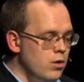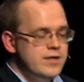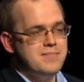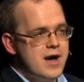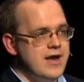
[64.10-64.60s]
all
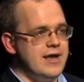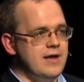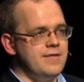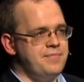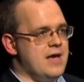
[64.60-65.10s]
the
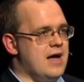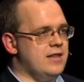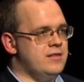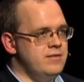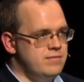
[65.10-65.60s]
money
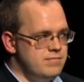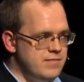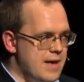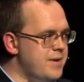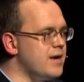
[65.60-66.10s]
that
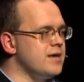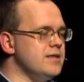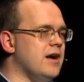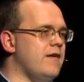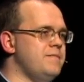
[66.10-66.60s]
the
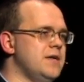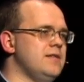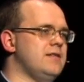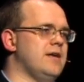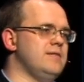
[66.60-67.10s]
American
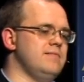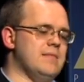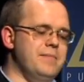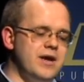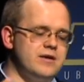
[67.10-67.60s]
government and
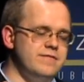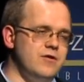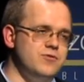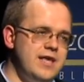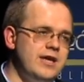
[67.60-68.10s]
American
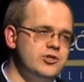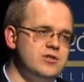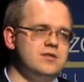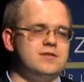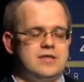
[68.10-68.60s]

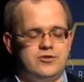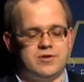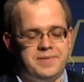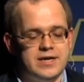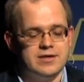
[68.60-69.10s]
foundations and
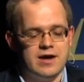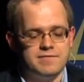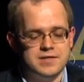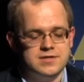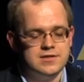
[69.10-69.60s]
European
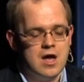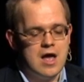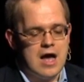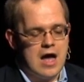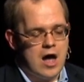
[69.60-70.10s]
governments,
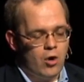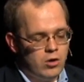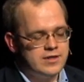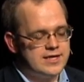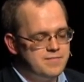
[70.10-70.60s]

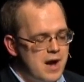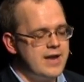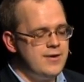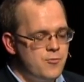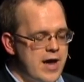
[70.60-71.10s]
all that
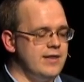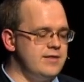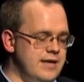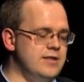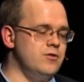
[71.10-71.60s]
money
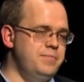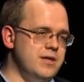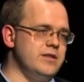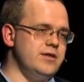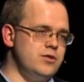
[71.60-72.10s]
went into
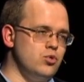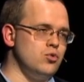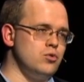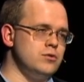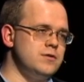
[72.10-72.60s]
building
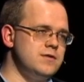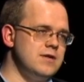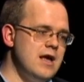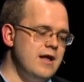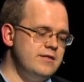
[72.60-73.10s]

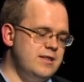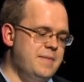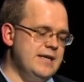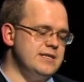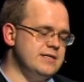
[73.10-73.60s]
tools that
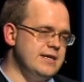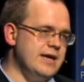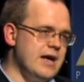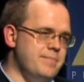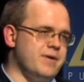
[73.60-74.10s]

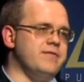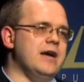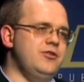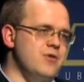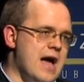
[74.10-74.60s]
basically
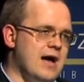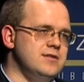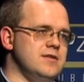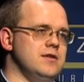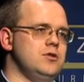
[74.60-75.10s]
provide you
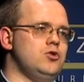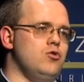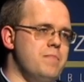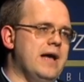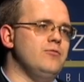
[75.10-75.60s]
access
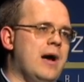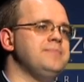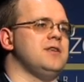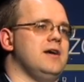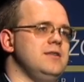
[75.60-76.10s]
to banned
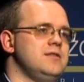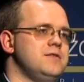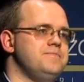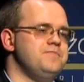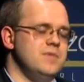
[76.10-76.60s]

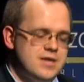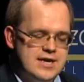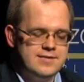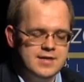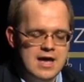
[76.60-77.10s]
websites,
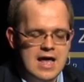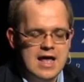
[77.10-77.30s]
right?